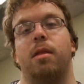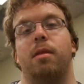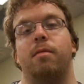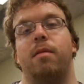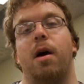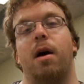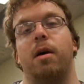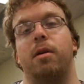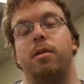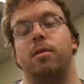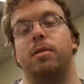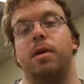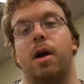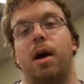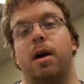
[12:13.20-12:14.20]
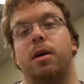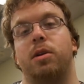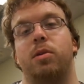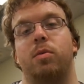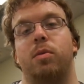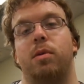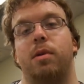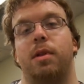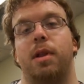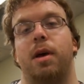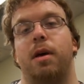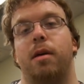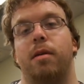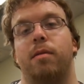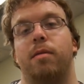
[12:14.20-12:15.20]
values actual
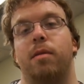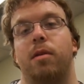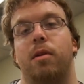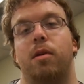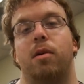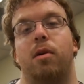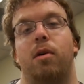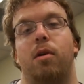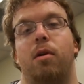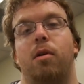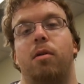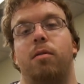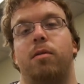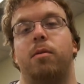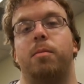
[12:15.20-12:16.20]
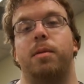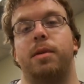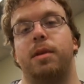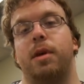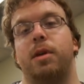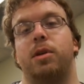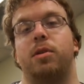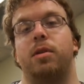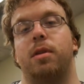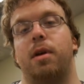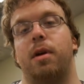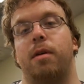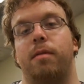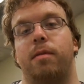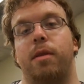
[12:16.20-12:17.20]
life over potential
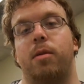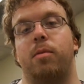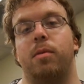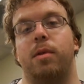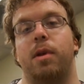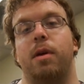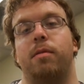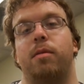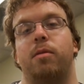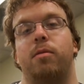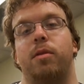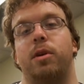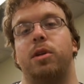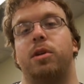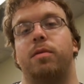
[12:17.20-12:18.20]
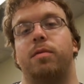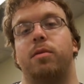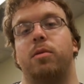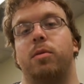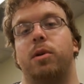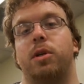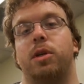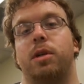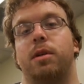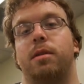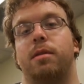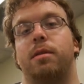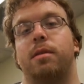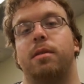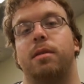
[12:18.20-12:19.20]
life that will never reach fruition.
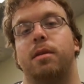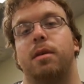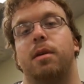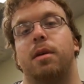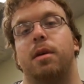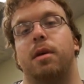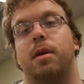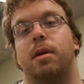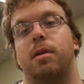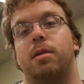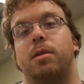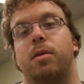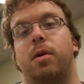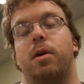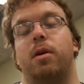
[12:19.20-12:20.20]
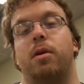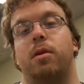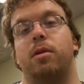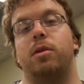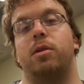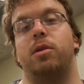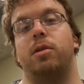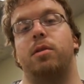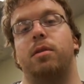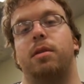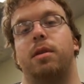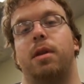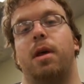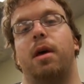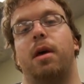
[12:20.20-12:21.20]
And so I urge you
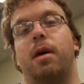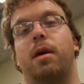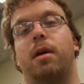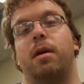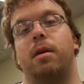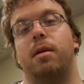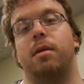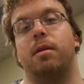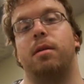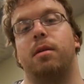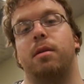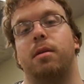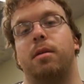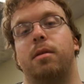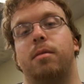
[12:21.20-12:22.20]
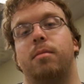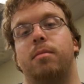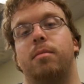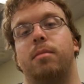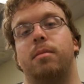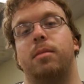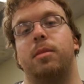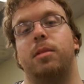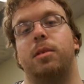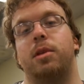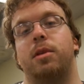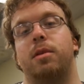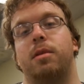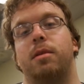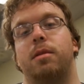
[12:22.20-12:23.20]
today
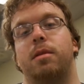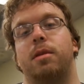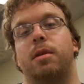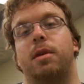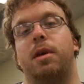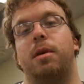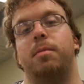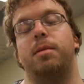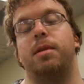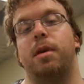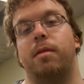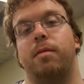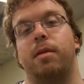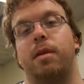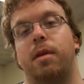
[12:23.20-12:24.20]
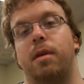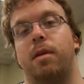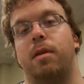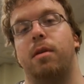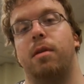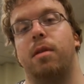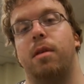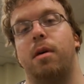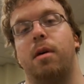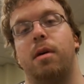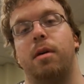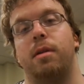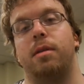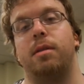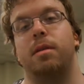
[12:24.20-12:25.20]
to keep Stephanie in your
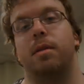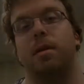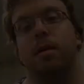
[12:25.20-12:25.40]
thoughts,